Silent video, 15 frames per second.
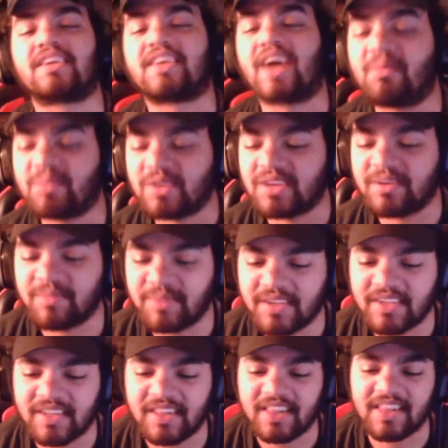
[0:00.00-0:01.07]
I'm gonna
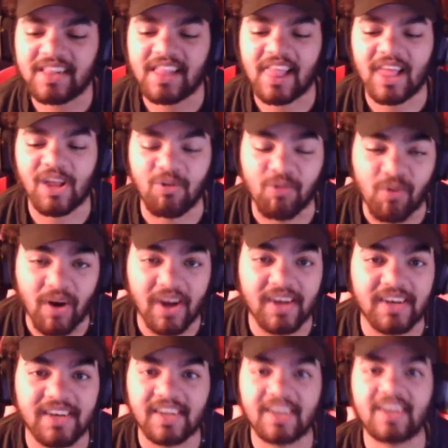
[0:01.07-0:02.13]
be
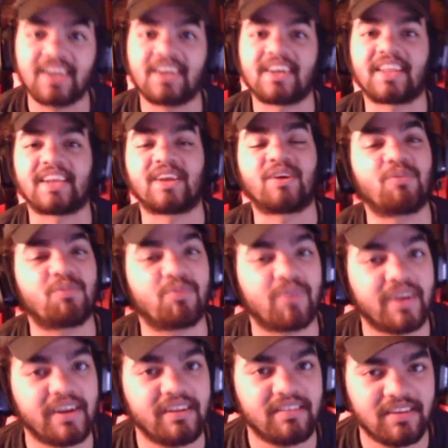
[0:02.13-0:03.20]
grinding like
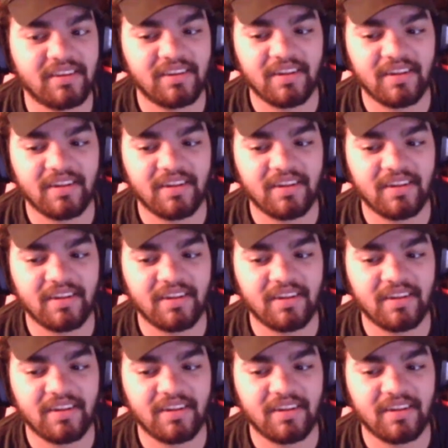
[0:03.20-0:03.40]
crazy.